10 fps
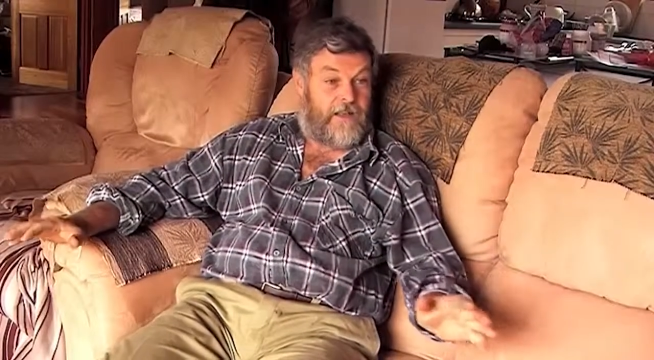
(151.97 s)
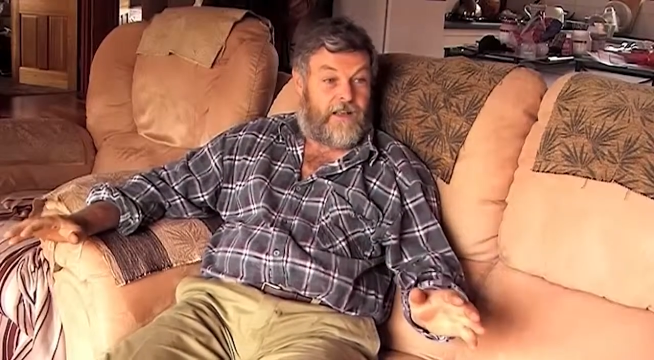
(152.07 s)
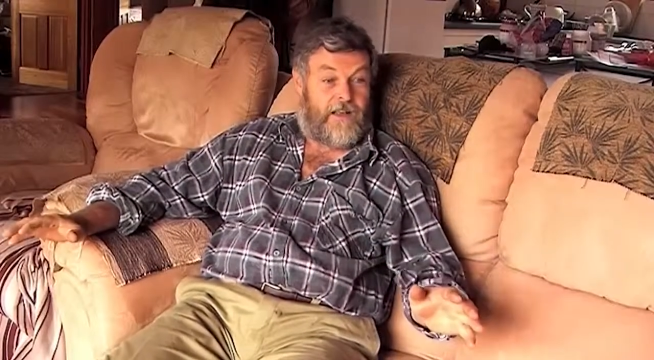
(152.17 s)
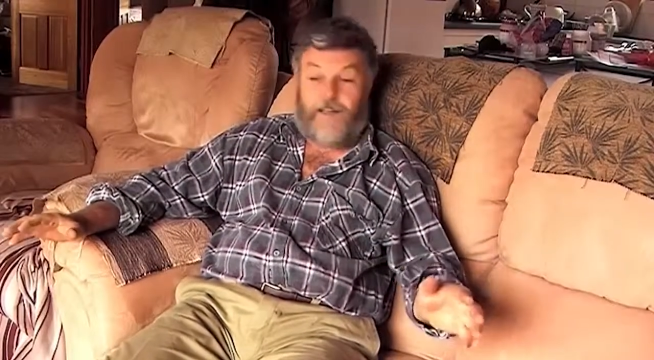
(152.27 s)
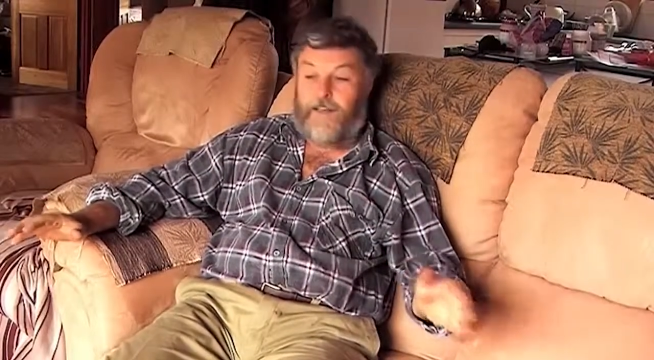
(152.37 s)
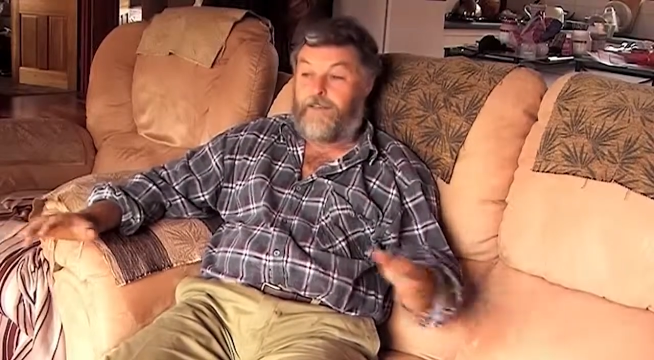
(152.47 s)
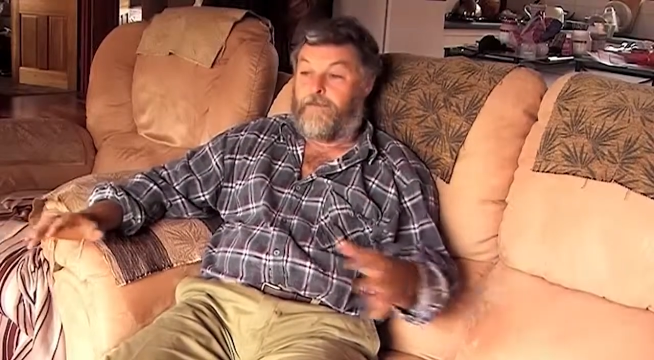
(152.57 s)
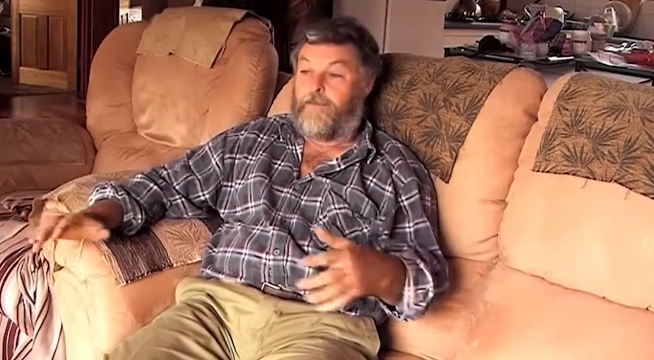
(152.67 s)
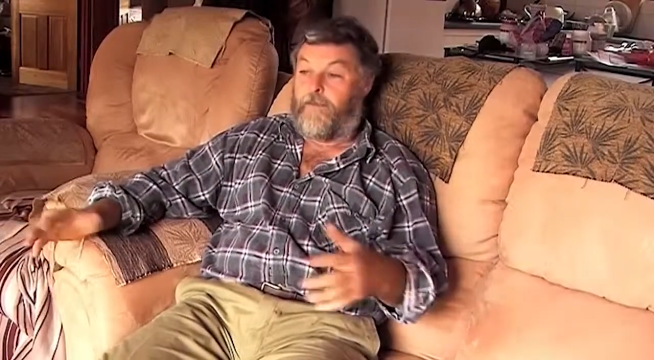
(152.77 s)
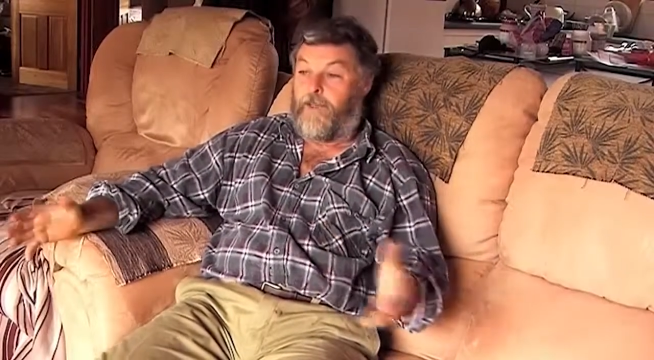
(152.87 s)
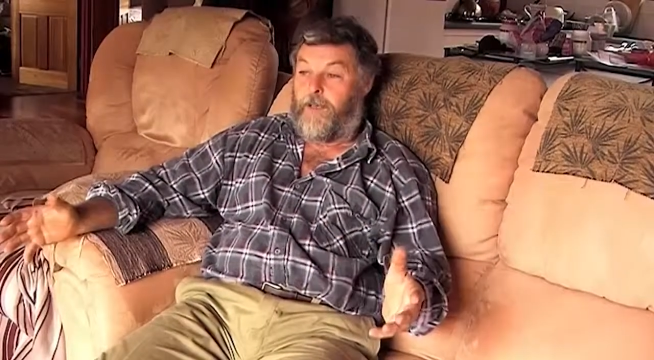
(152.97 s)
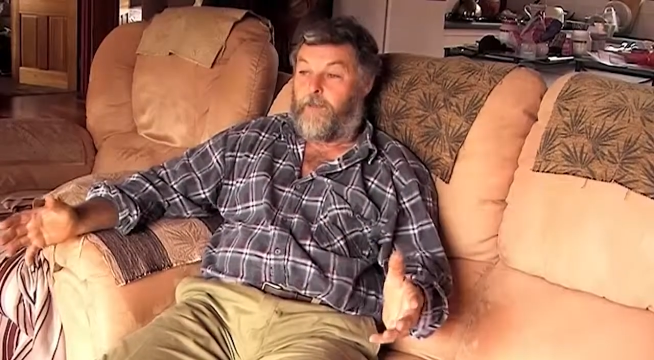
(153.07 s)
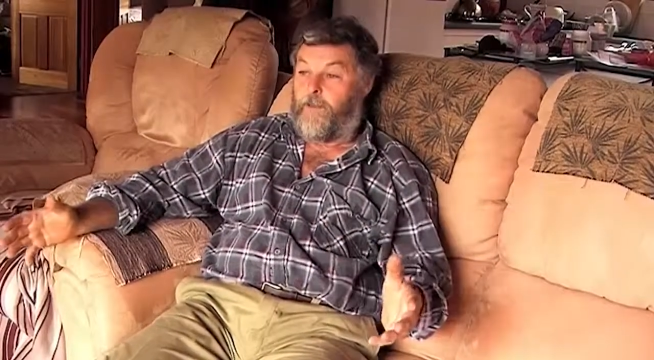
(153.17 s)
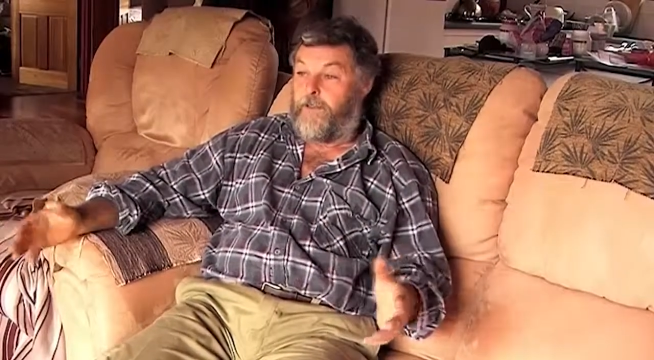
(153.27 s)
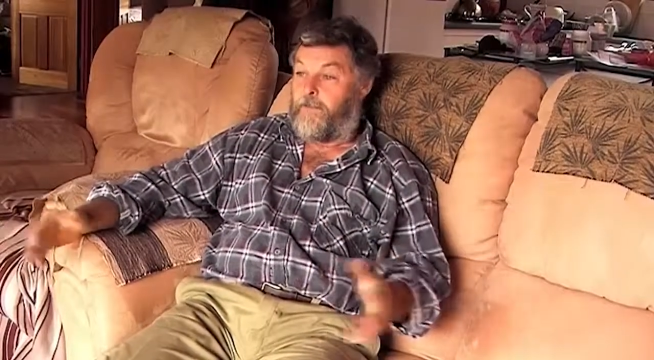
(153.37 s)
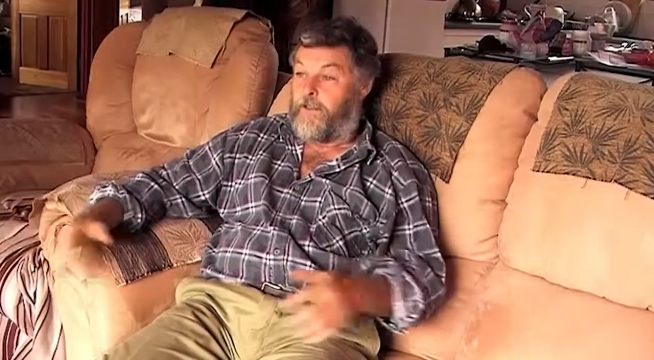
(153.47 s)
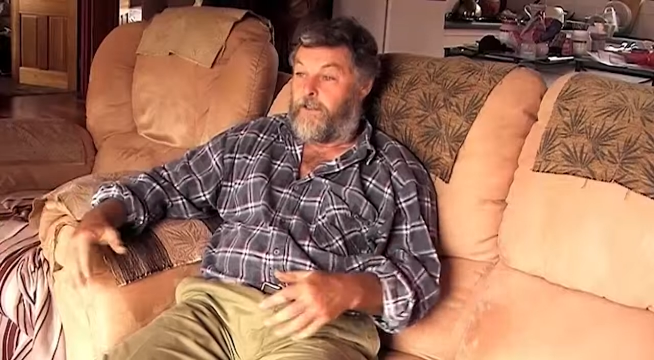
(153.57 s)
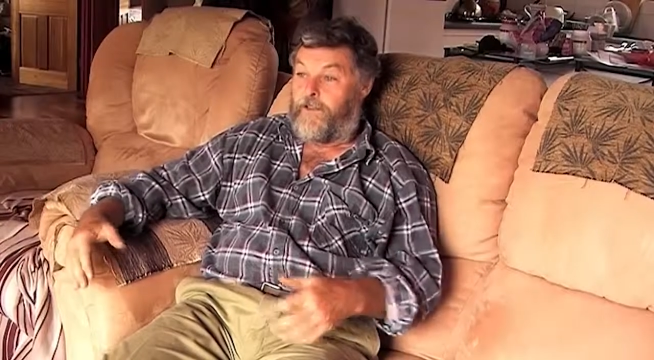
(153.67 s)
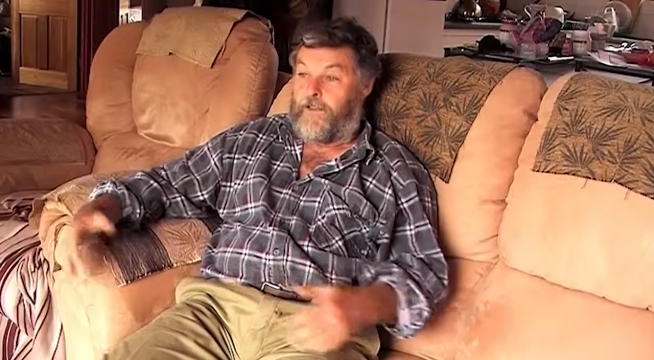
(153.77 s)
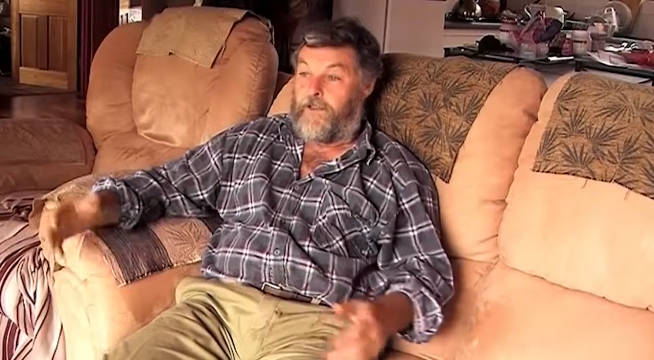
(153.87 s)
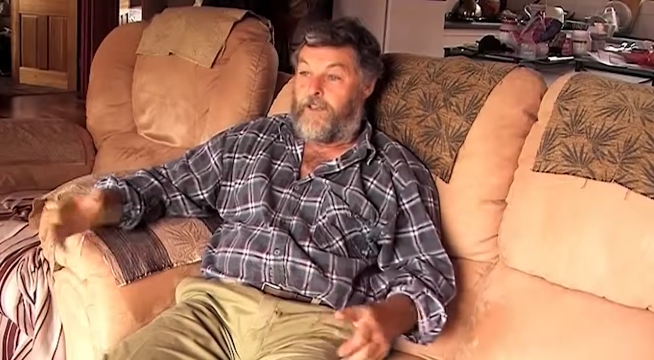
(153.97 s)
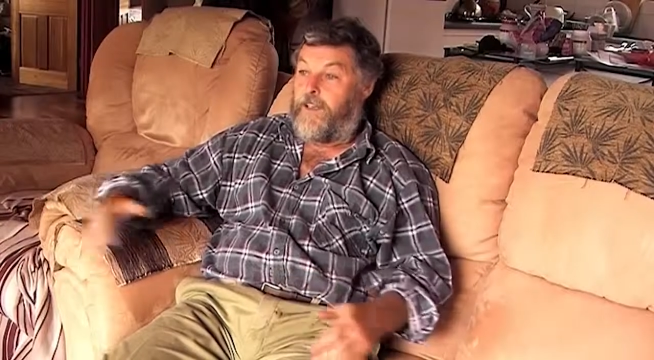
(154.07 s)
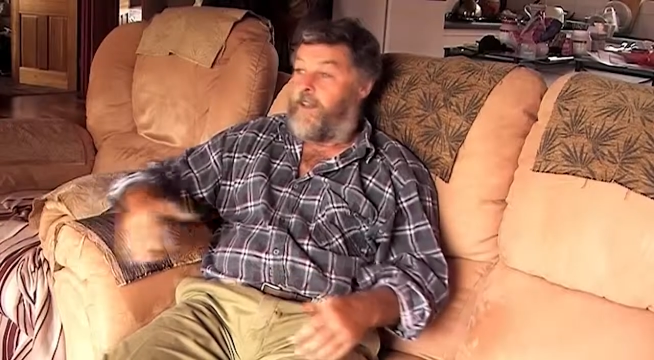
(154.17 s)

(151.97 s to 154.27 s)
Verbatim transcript: and from that point we could see